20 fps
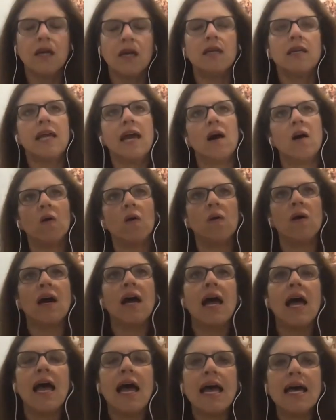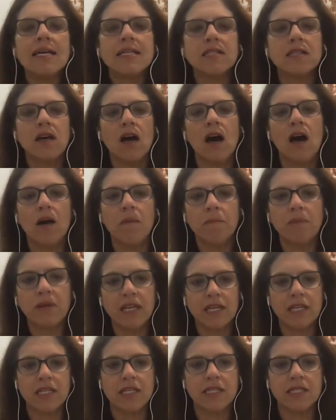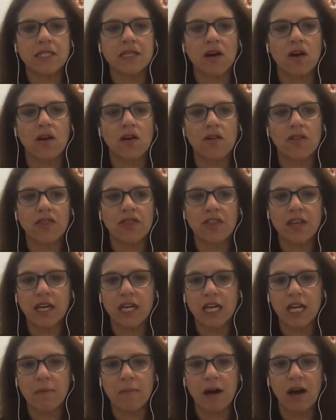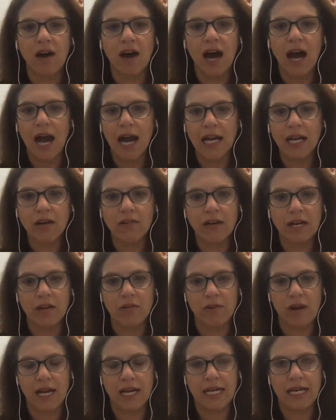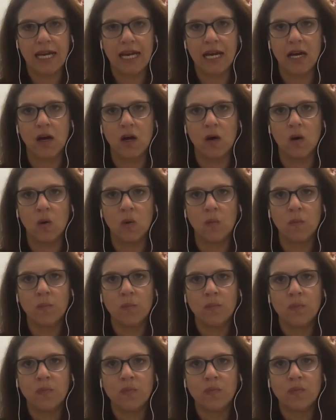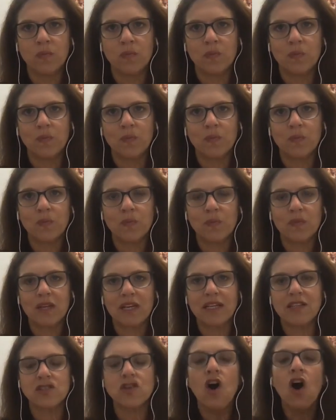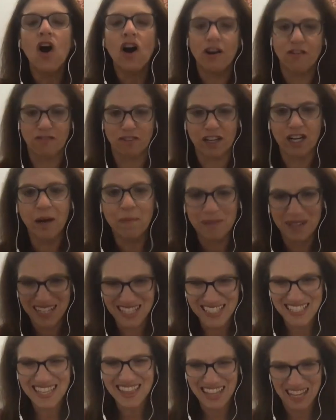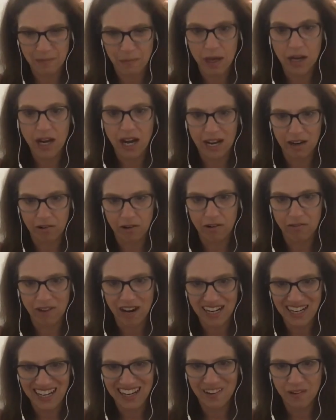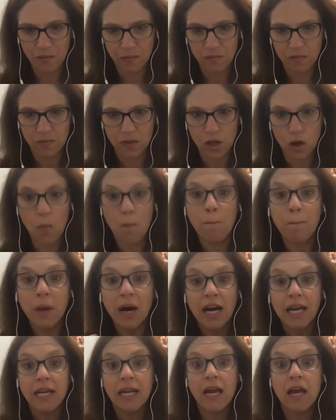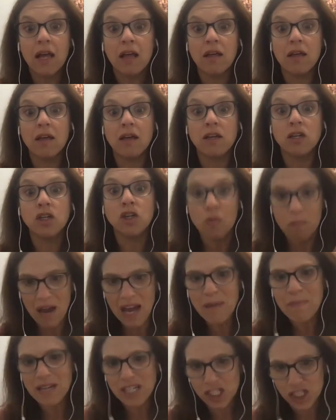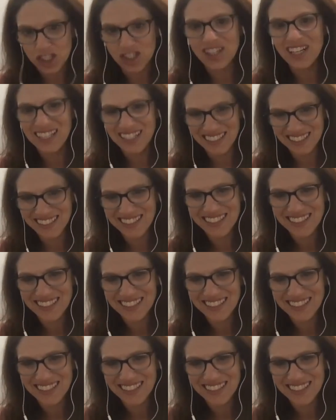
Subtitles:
Now, as companies are thinking about hiring right now, it's hard for companies to think about hiring right now, but you maybe should.